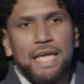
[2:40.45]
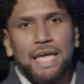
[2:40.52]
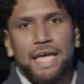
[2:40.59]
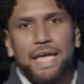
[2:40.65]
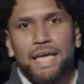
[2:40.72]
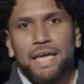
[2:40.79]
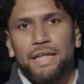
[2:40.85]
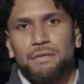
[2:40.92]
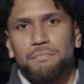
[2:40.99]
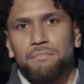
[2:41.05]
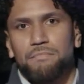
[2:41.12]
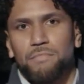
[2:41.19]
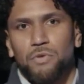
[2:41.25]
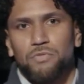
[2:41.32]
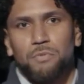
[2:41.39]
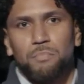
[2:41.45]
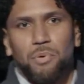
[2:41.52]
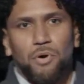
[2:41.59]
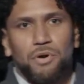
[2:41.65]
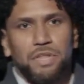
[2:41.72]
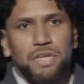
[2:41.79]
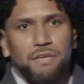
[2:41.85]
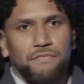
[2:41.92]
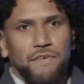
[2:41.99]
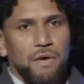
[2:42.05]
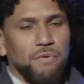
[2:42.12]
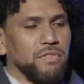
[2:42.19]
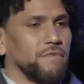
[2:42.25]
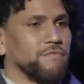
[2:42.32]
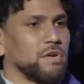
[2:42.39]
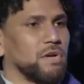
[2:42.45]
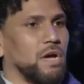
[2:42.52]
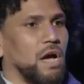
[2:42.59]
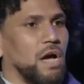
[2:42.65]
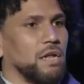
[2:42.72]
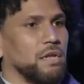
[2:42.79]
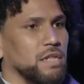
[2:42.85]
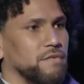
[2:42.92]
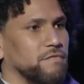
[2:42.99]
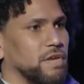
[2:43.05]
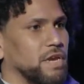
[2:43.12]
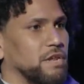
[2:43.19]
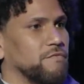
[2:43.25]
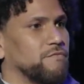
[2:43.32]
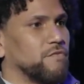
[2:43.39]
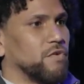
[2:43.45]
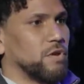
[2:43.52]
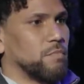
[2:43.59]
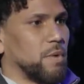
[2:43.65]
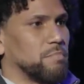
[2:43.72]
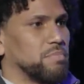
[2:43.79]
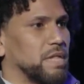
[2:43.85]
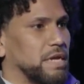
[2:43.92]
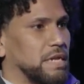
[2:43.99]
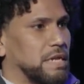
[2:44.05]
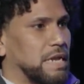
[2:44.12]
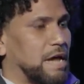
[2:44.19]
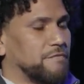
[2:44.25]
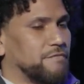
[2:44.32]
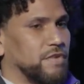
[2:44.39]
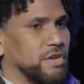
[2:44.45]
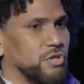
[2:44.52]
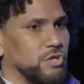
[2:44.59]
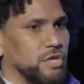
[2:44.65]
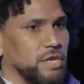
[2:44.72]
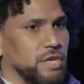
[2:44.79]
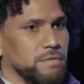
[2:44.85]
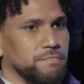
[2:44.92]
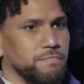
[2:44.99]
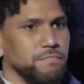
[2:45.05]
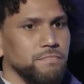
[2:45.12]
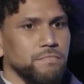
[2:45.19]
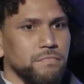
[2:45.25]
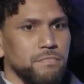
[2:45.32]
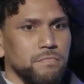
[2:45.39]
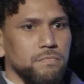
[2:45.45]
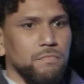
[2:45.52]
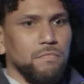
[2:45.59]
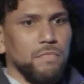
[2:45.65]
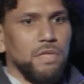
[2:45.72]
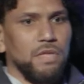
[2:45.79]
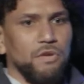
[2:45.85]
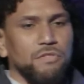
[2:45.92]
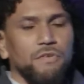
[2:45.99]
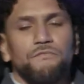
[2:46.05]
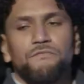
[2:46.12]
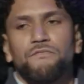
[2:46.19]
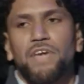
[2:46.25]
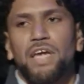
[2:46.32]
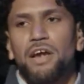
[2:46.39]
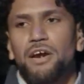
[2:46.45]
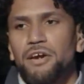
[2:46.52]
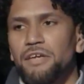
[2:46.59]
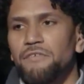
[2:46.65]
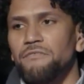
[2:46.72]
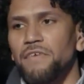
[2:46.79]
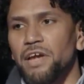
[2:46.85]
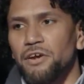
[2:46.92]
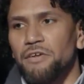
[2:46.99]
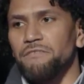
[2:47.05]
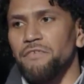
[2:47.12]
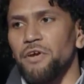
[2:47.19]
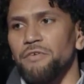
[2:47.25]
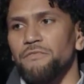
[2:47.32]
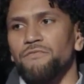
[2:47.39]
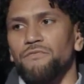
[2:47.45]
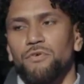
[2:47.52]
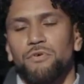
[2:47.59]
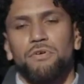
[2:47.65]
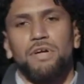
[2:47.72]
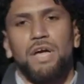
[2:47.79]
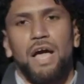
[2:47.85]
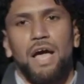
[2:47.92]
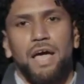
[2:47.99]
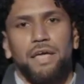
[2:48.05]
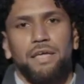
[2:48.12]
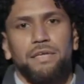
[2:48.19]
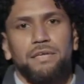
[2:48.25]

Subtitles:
And most importantly, if I was ever caught leaving any food on my plate and not finishing it. He was a very, very, very frugal guy.